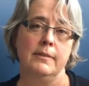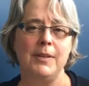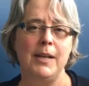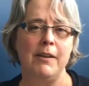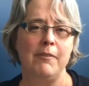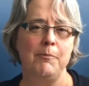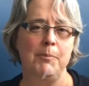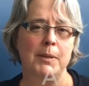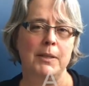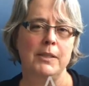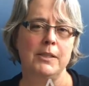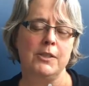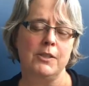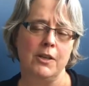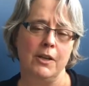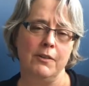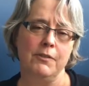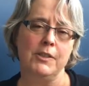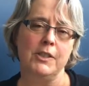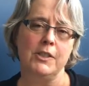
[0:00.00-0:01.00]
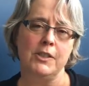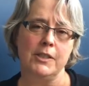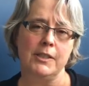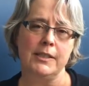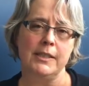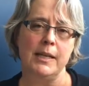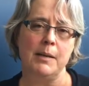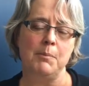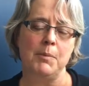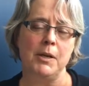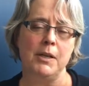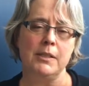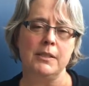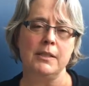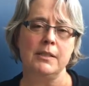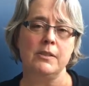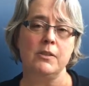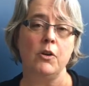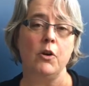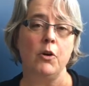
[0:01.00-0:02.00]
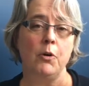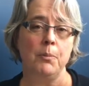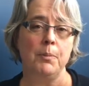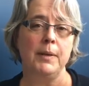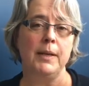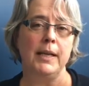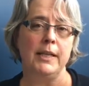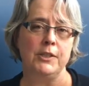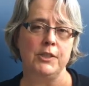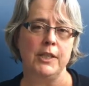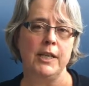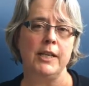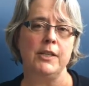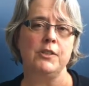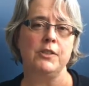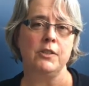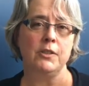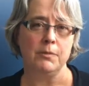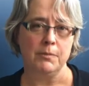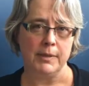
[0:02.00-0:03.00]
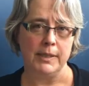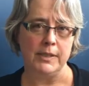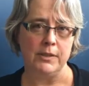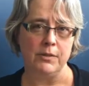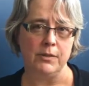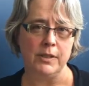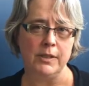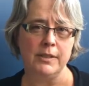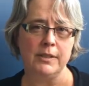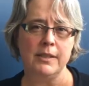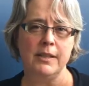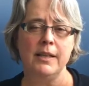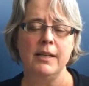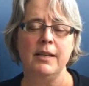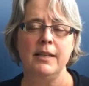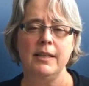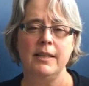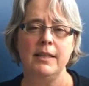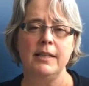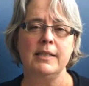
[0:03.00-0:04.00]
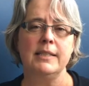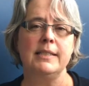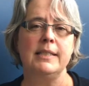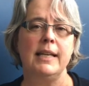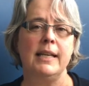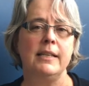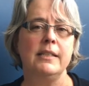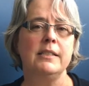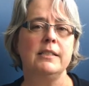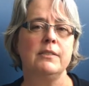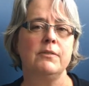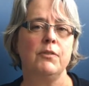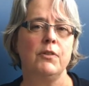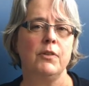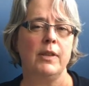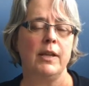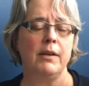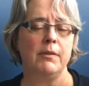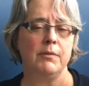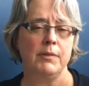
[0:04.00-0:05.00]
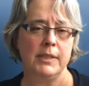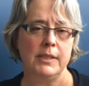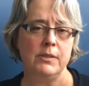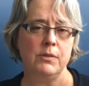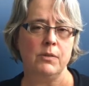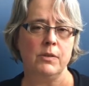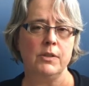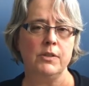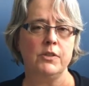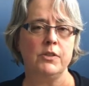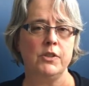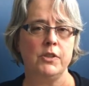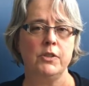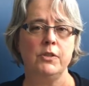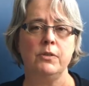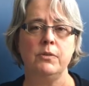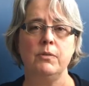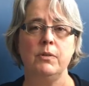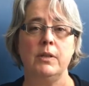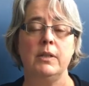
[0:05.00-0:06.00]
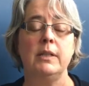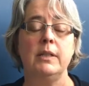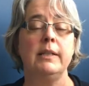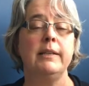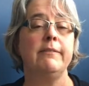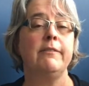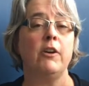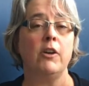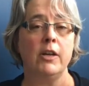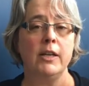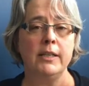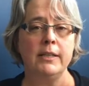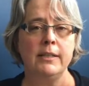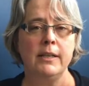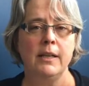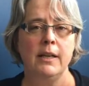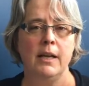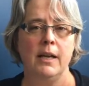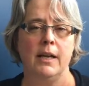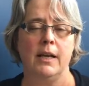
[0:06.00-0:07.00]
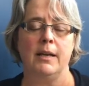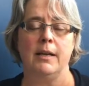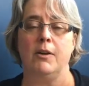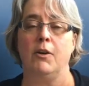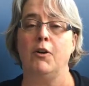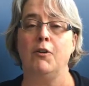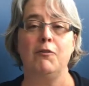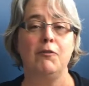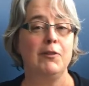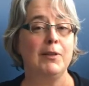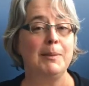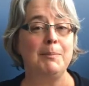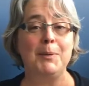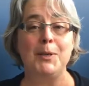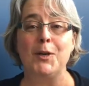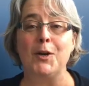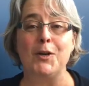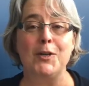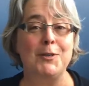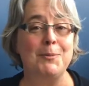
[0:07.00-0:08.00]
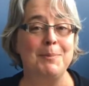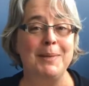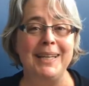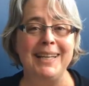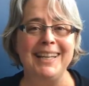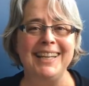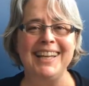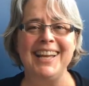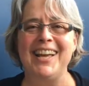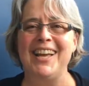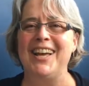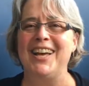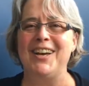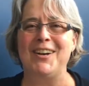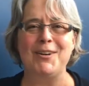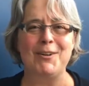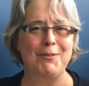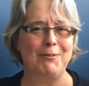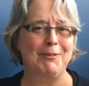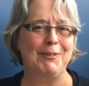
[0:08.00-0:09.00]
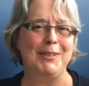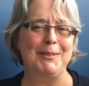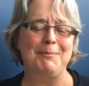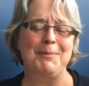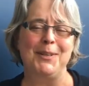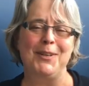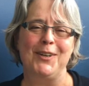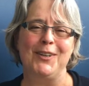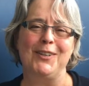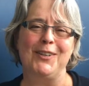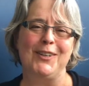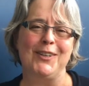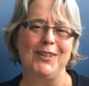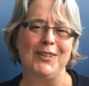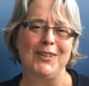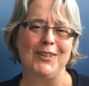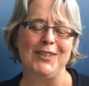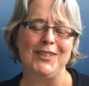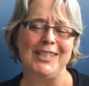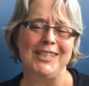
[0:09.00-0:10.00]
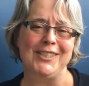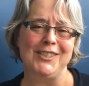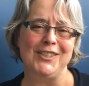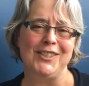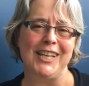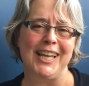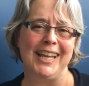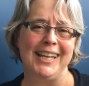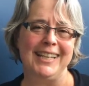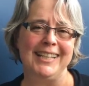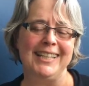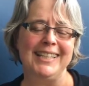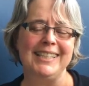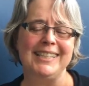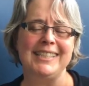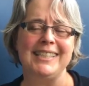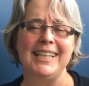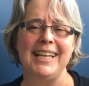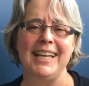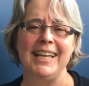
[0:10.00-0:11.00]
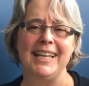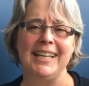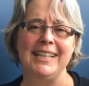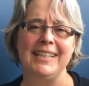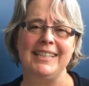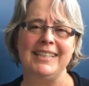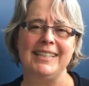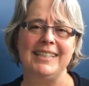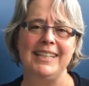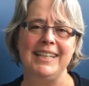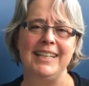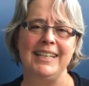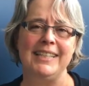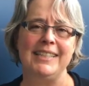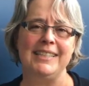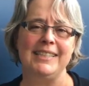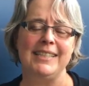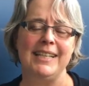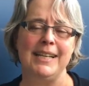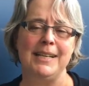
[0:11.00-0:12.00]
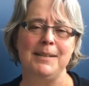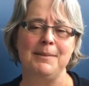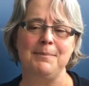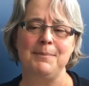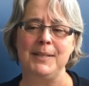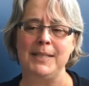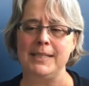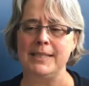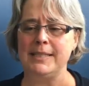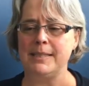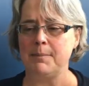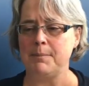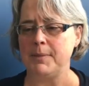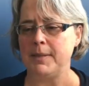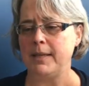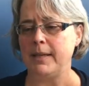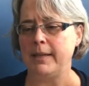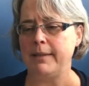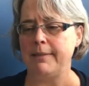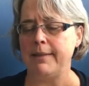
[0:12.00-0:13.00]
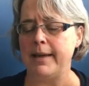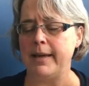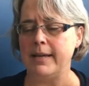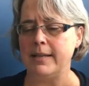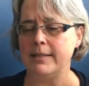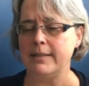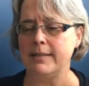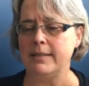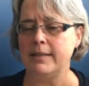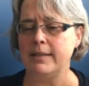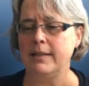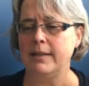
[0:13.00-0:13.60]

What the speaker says: I've built the Scarfe Digital Sandbox as an open educational resource. The intent is for that resource to live on, hopefully beyond me, hopefully beyond our current teacher candidates, and it is something that